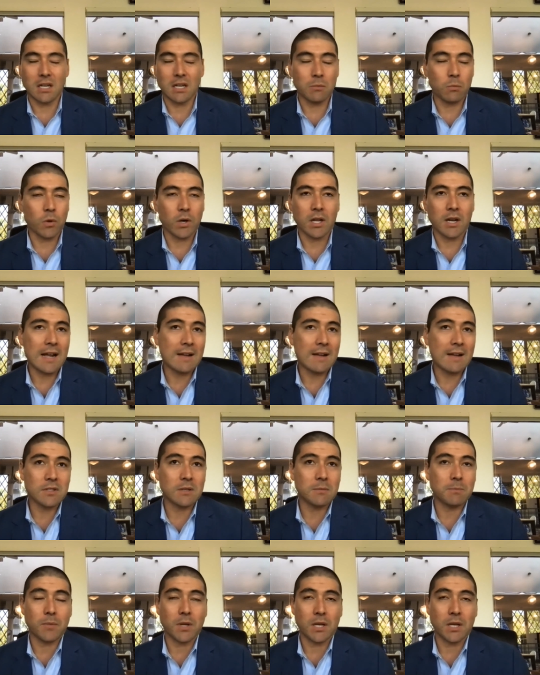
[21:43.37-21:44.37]
And we're going to have
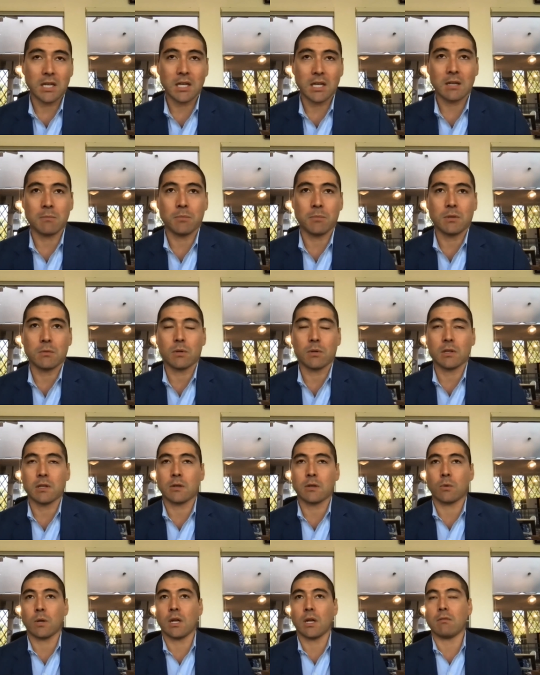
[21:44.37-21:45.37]
to, again, be really
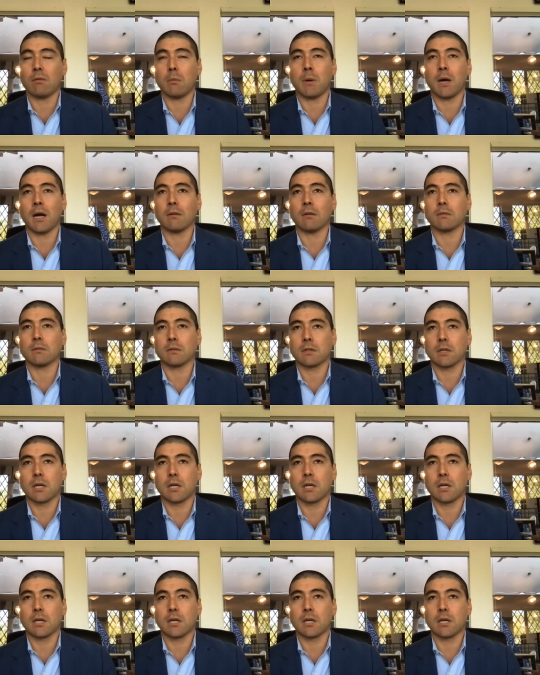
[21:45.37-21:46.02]
creative about